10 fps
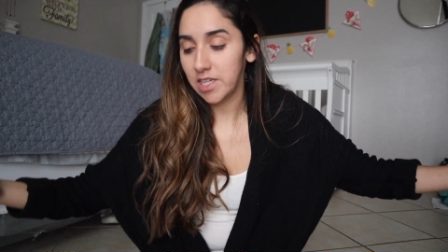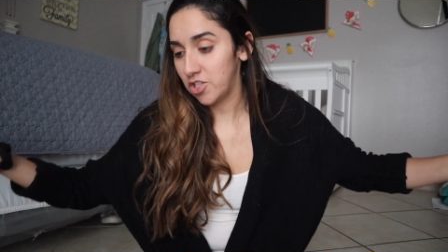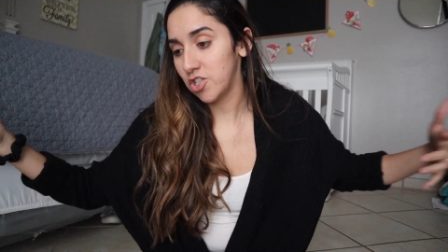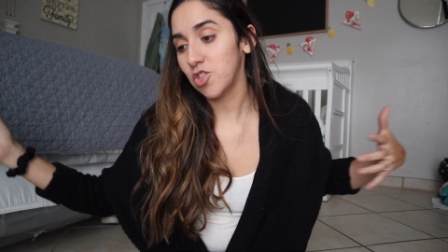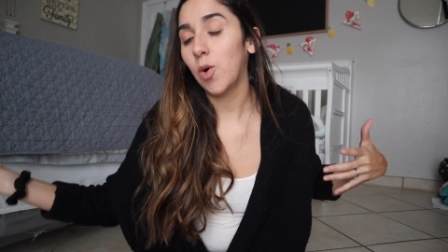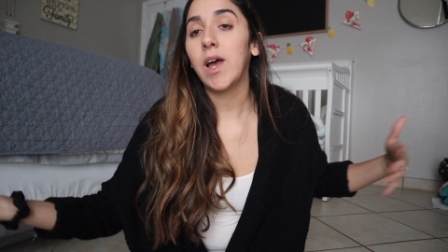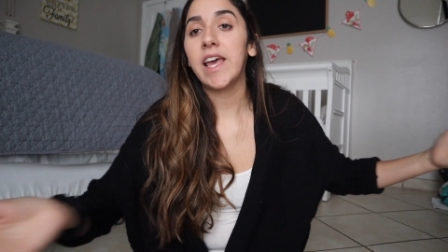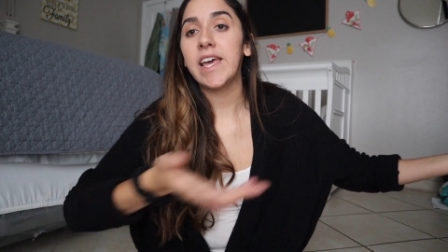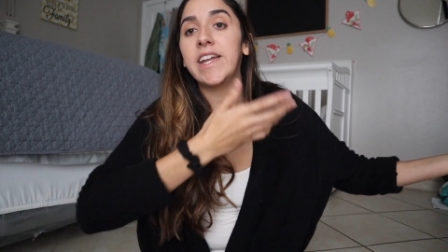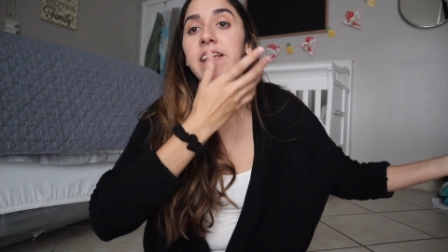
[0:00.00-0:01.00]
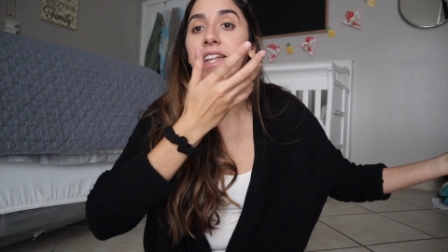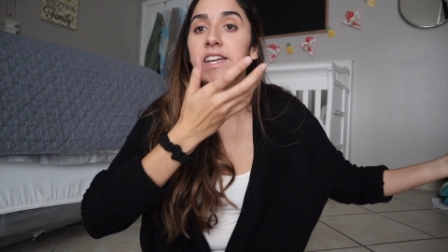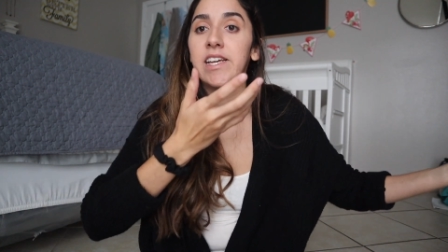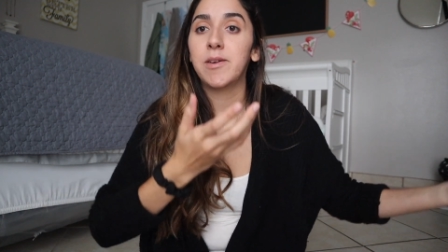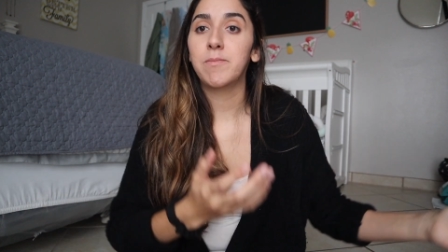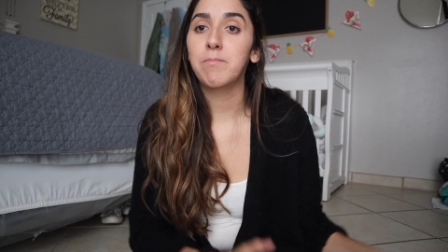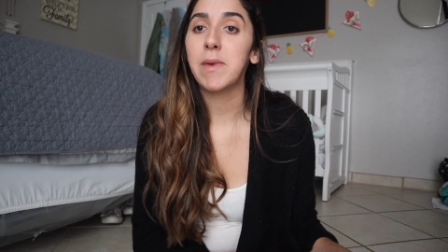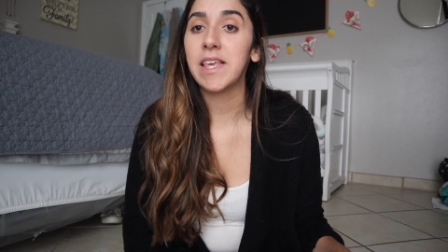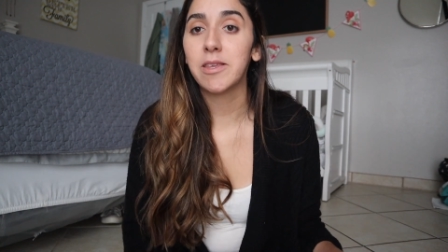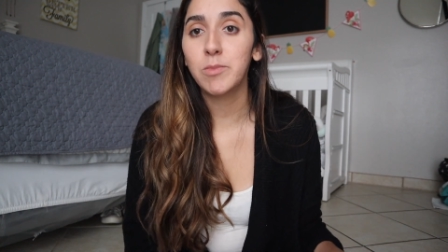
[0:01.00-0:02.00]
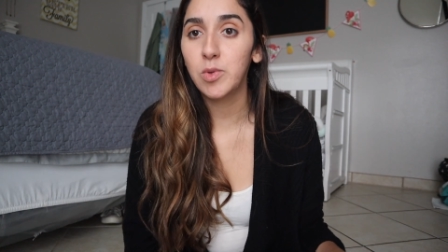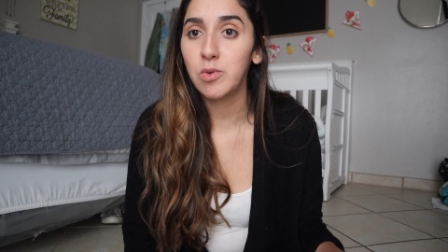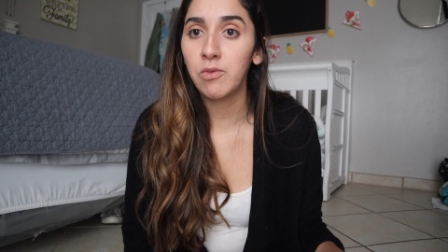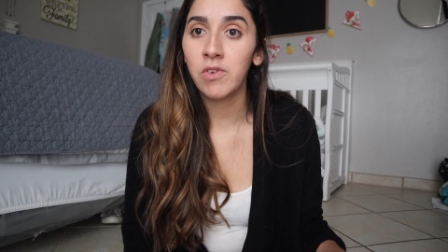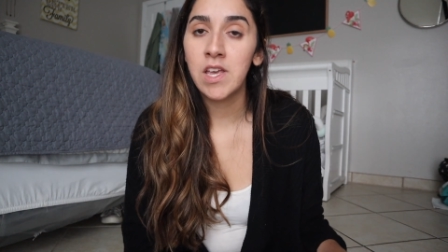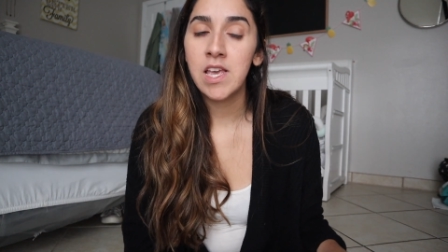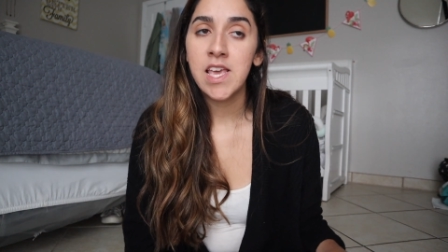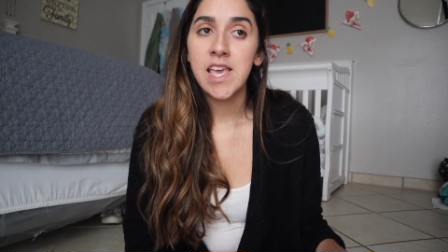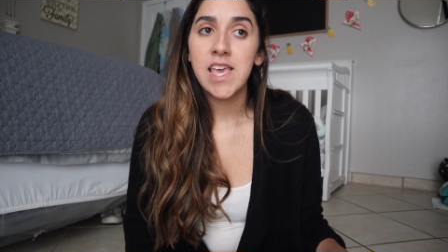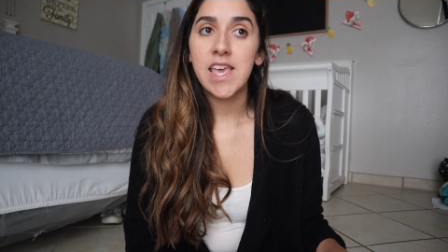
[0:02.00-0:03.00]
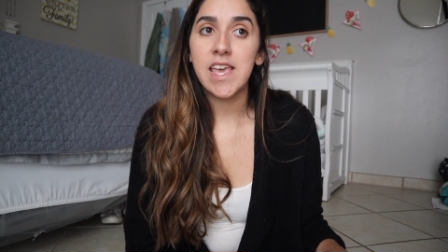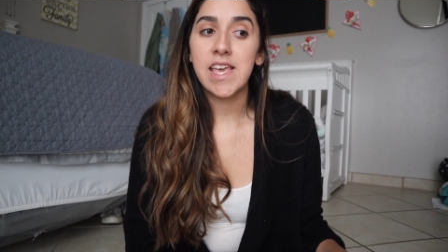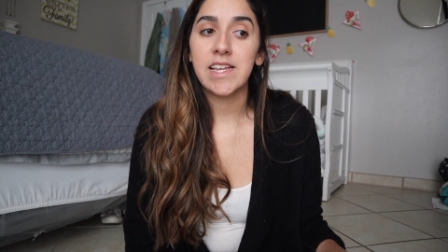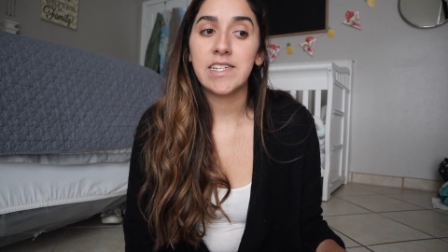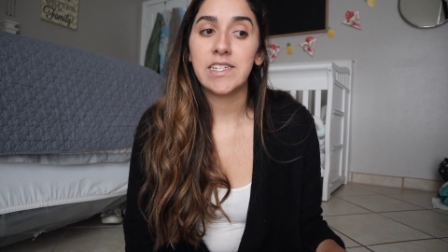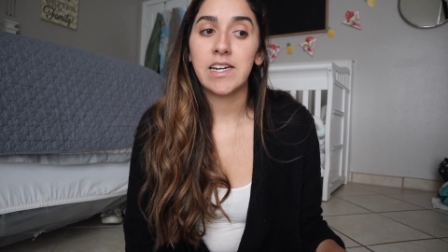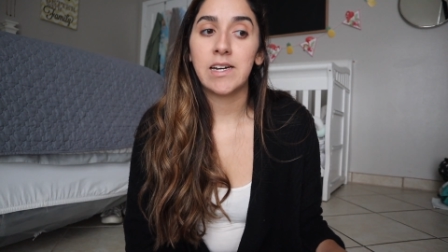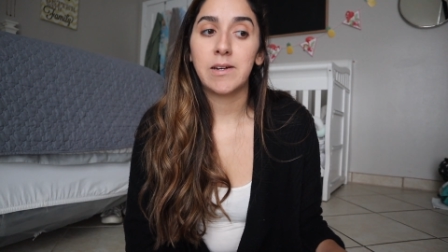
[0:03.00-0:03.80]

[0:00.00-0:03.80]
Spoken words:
Let's just go ahead and make the move. And